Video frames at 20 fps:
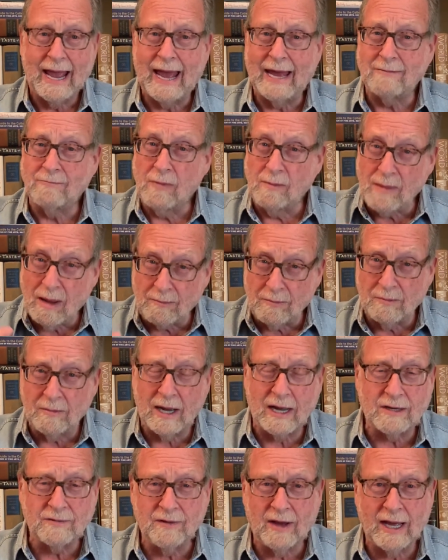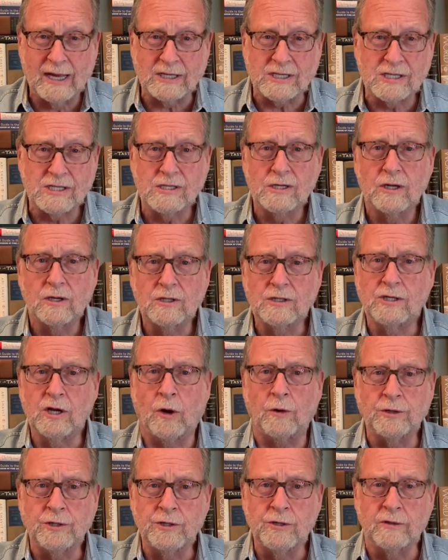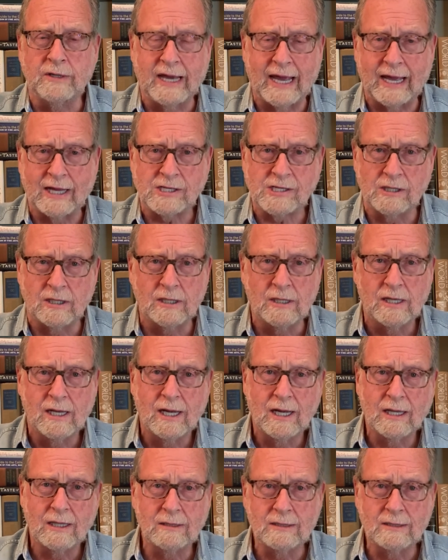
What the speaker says: And remember my advice. Don't you cancel,